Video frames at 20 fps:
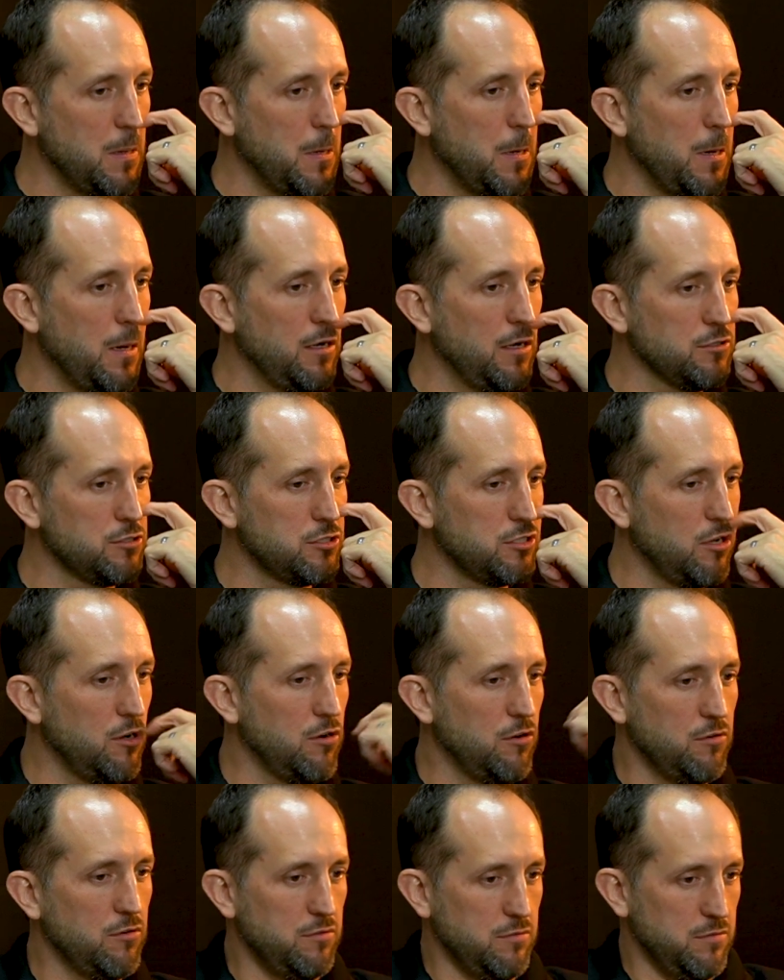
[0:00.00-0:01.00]

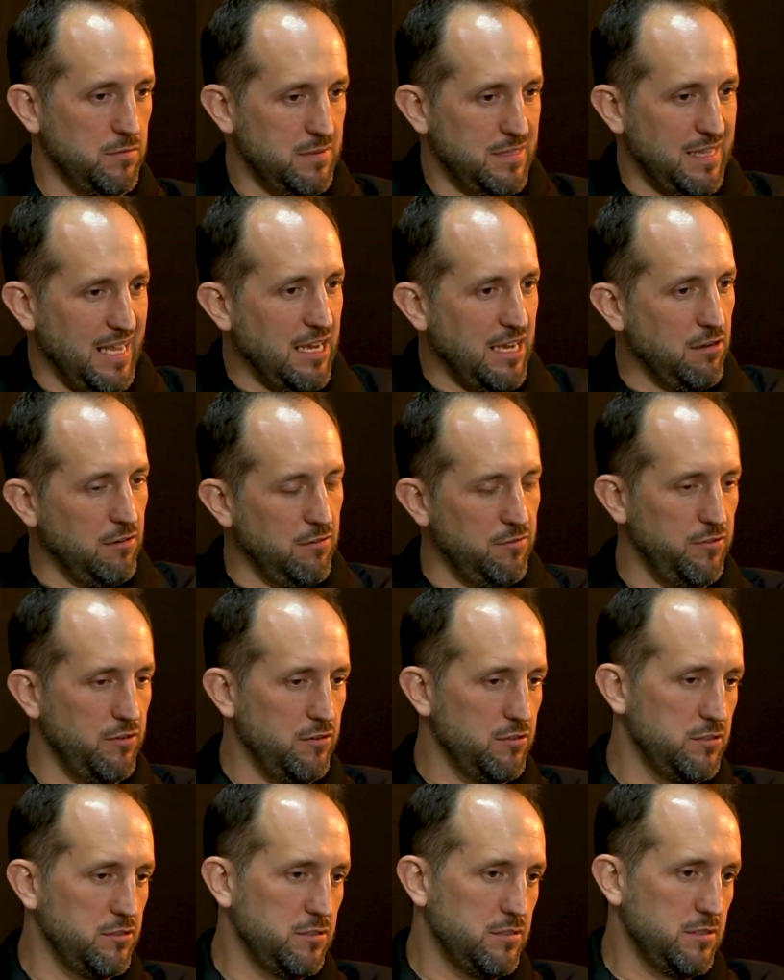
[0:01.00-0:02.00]
Also, think of
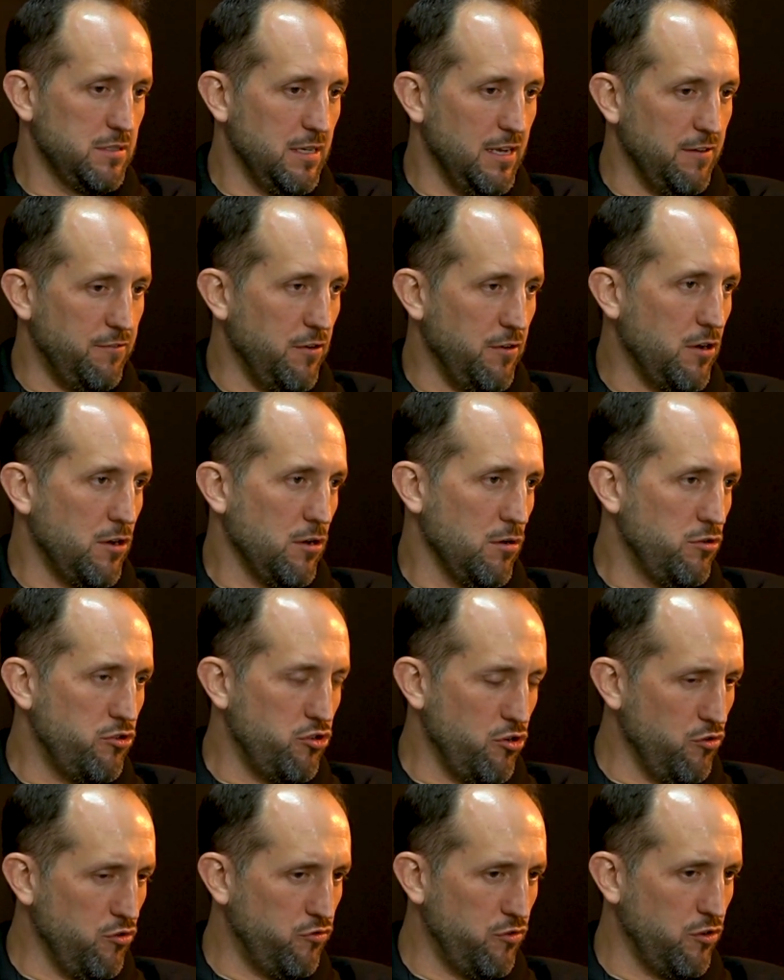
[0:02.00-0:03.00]
if you do
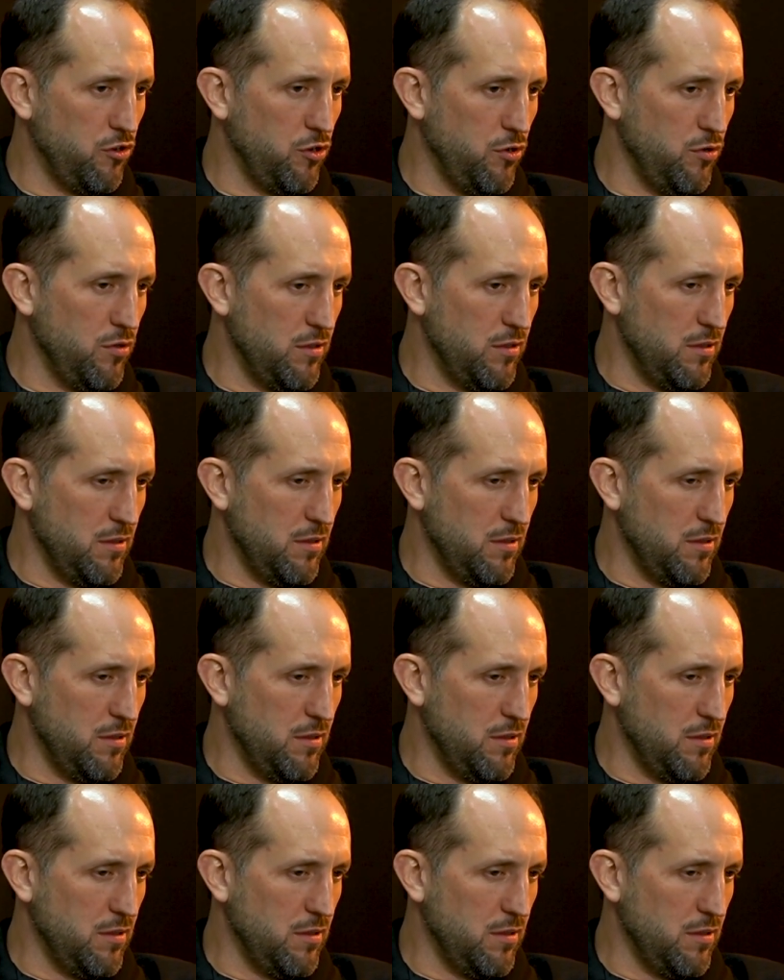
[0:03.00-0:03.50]
choose to do